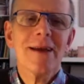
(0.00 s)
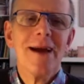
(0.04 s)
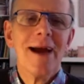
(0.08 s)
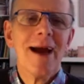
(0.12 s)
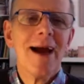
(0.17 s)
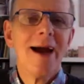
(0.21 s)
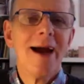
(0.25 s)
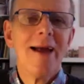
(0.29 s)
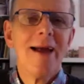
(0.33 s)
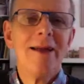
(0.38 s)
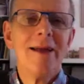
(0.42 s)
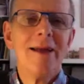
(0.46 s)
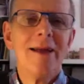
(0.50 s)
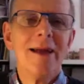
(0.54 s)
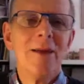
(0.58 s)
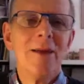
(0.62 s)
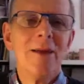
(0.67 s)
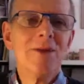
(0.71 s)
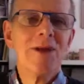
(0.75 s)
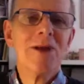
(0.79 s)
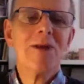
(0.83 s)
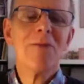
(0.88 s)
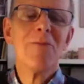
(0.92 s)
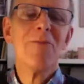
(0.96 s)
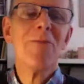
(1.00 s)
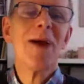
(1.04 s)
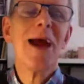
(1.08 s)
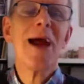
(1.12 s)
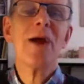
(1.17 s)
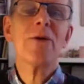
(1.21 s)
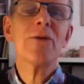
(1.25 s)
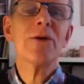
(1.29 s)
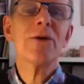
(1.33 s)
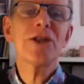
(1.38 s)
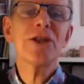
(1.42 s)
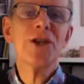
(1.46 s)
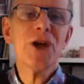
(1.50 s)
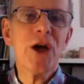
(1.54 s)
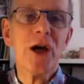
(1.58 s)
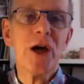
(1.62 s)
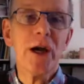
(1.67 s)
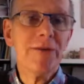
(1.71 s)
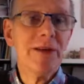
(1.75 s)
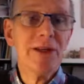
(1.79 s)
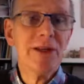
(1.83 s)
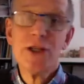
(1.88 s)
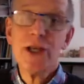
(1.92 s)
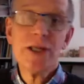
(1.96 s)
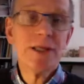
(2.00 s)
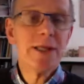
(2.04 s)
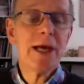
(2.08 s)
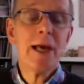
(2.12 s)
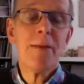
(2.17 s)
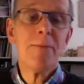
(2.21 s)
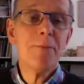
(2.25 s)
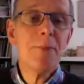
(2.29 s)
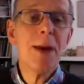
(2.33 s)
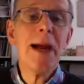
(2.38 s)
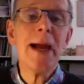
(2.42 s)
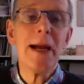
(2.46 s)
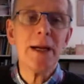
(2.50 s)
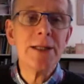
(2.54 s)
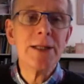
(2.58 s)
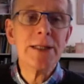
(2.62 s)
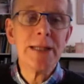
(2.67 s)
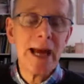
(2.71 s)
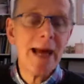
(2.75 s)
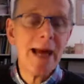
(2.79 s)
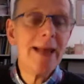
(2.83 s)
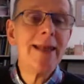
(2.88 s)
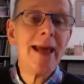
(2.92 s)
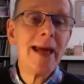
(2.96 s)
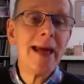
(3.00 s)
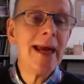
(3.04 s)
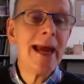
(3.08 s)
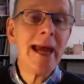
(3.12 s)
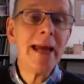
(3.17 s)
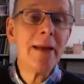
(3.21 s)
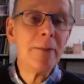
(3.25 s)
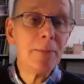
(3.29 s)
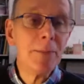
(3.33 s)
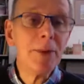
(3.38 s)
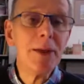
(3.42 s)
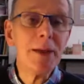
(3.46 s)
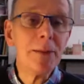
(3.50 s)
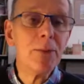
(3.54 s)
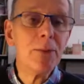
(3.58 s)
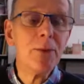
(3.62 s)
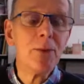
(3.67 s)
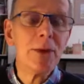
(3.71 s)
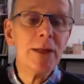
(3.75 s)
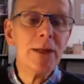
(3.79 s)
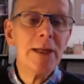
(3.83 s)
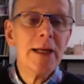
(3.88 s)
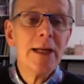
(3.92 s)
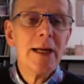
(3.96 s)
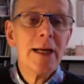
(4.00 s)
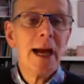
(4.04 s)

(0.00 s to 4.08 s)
And it was not a bear reserve, it just had bears, and they ate people.